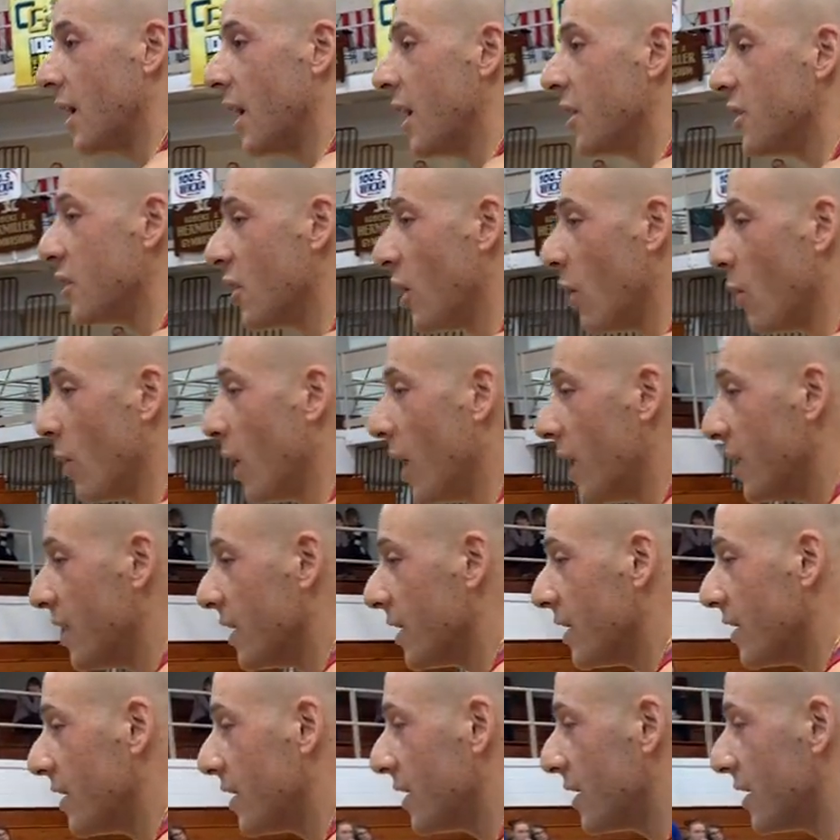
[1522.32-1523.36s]
And you know
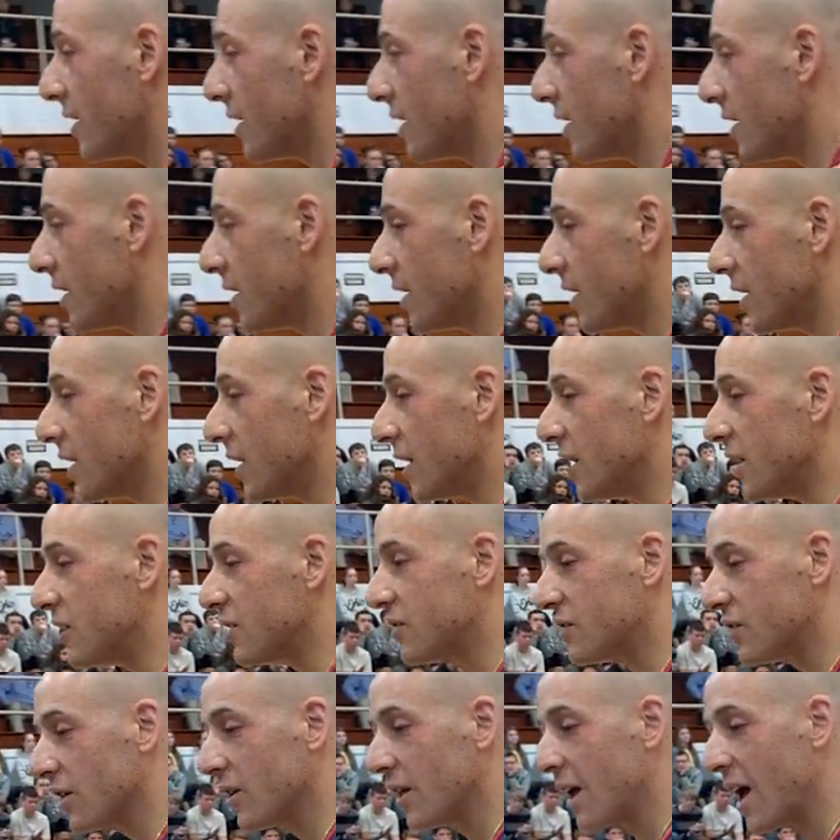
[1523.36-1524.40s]
what? He
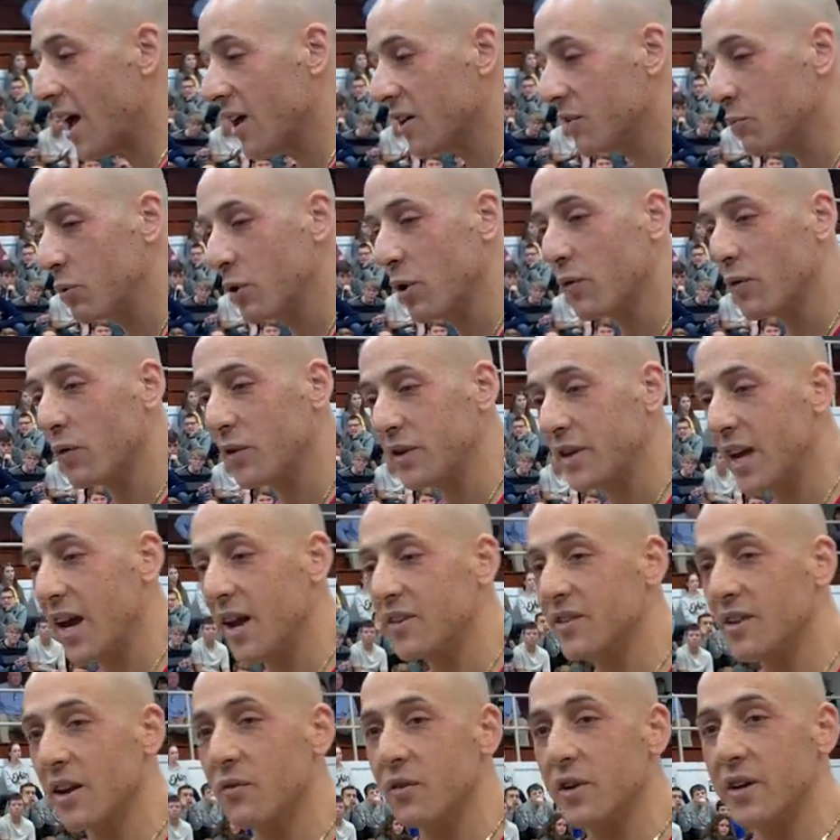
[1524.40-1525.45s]
still has beautiful
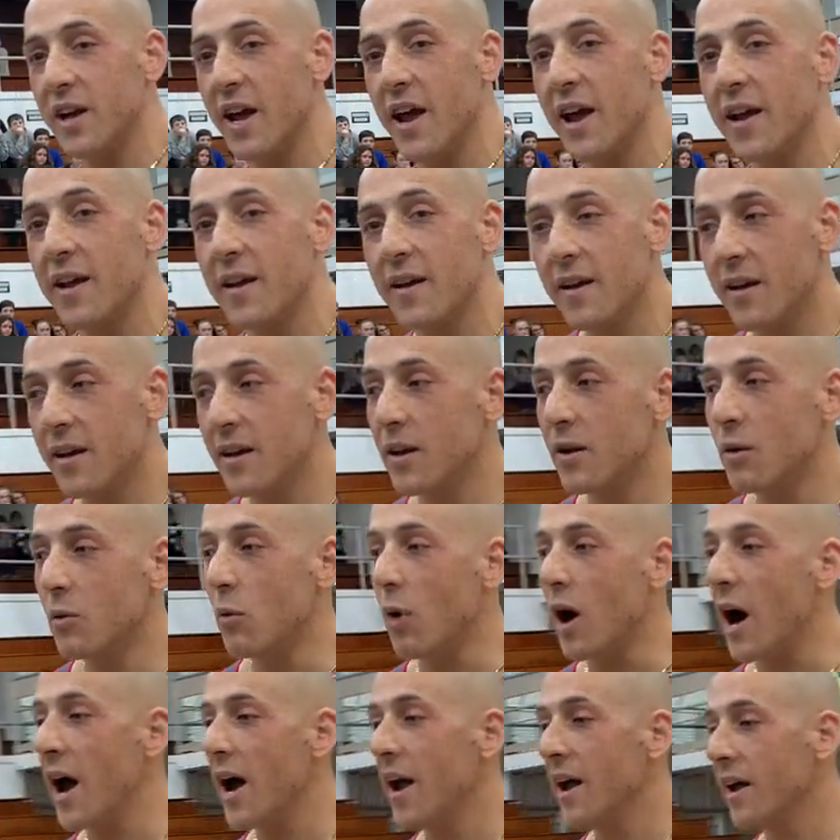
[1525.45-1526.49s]
days every day.
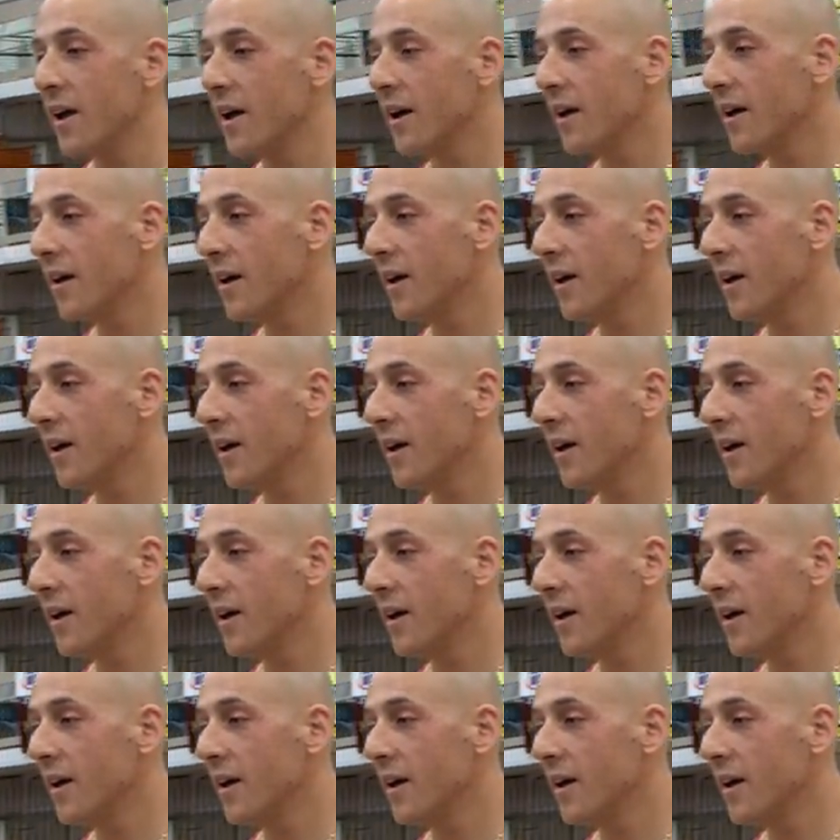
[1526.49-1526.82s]
Why?